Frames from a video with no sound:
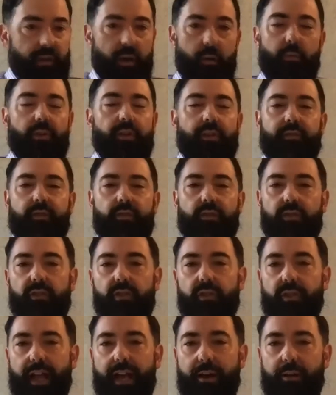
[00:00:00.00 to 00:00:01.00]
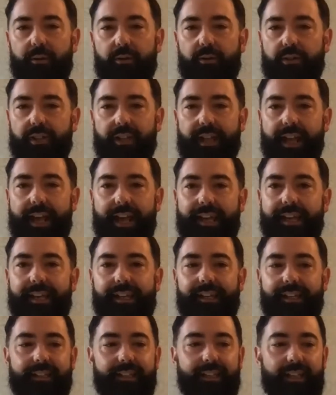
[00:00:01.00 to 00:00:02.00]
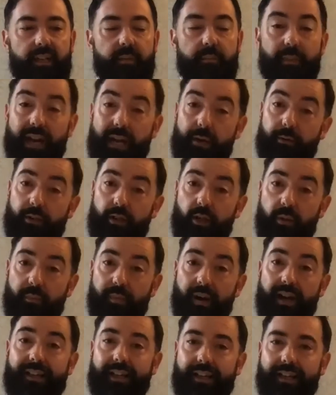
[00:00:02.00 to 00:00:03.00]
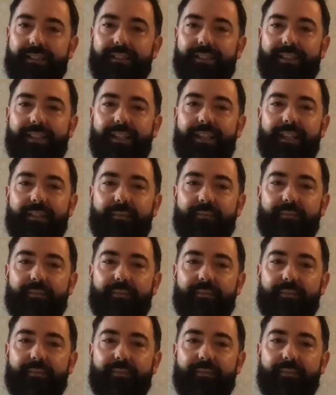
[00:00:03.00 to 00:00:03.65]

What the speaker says: I wouldn't have understood how I was going to get here. But now I look back, I can see it.